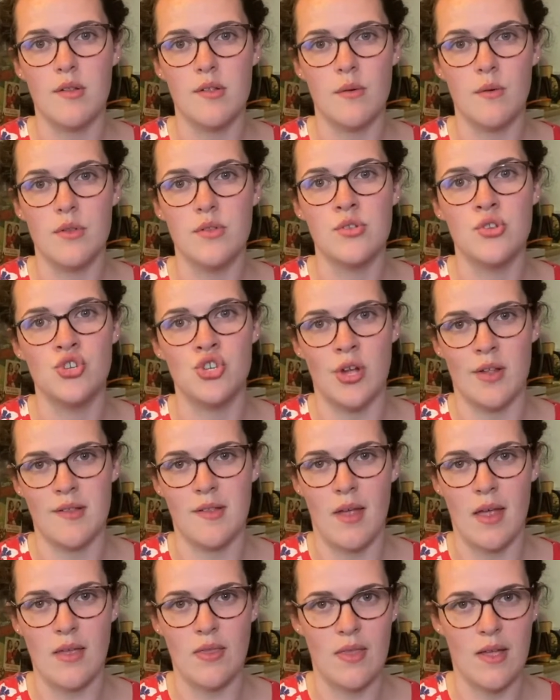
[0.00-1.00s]
so it's
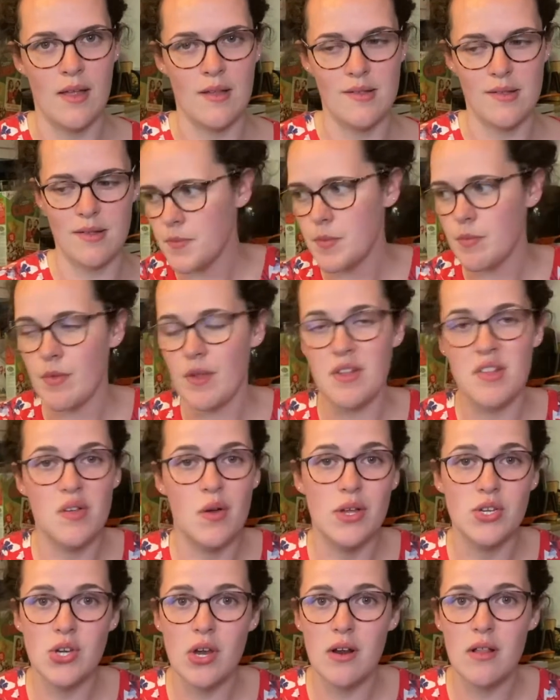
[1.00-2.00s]
just like this.
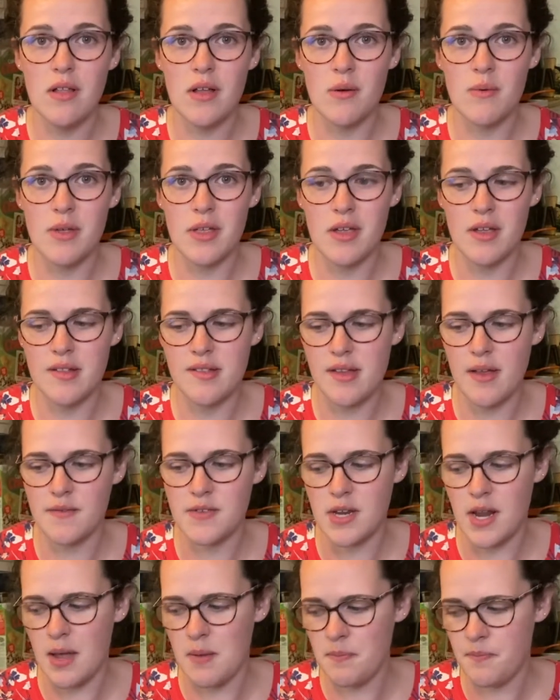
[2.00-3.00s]
So I tried a lot of really good stuff
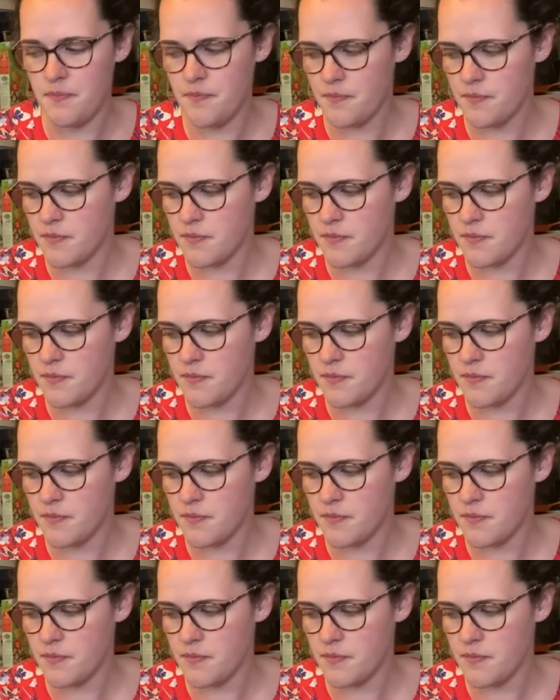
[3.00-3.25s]
today,